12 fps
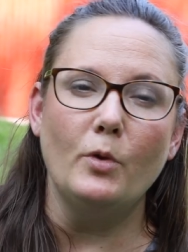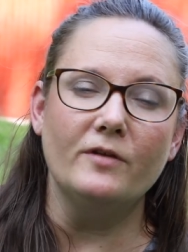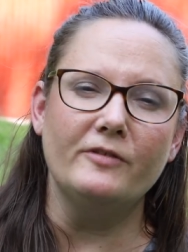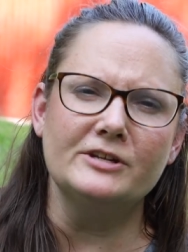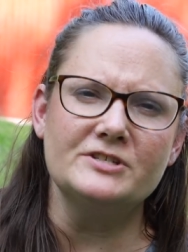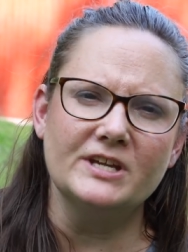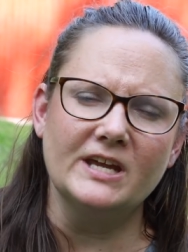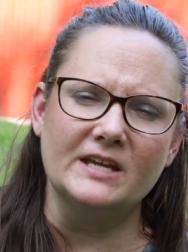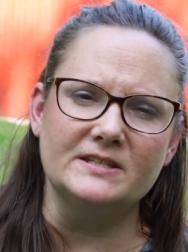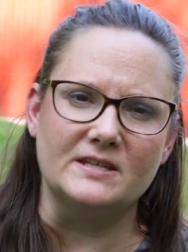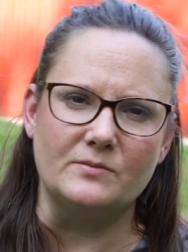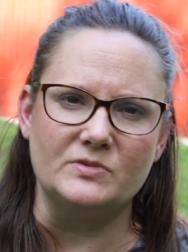We'll eventually
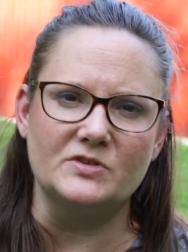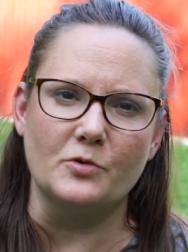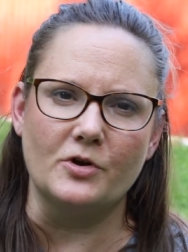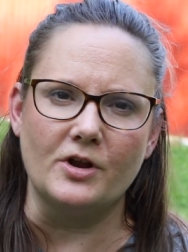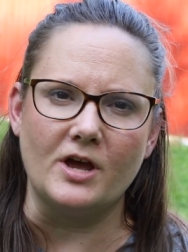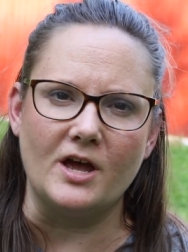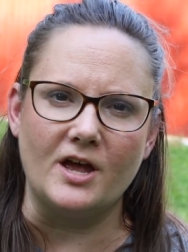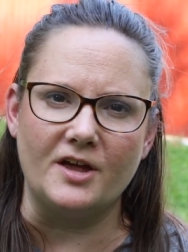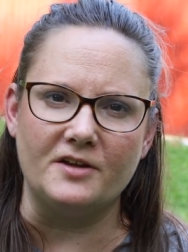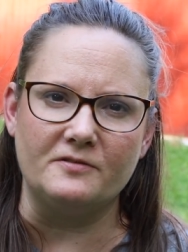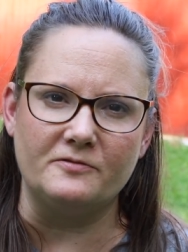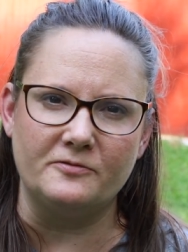get some sort
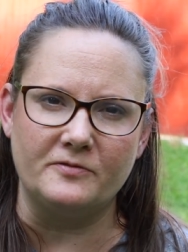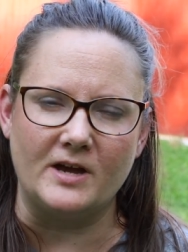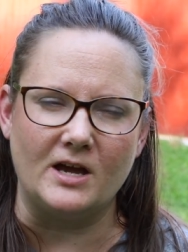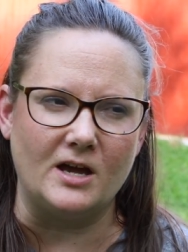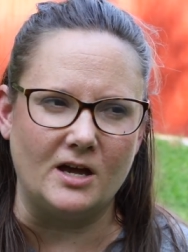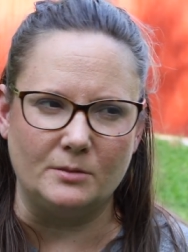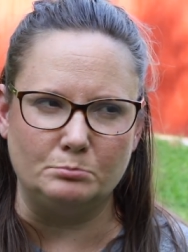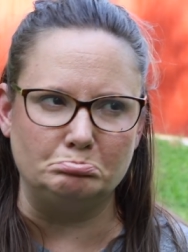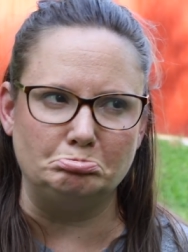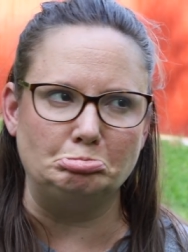of um,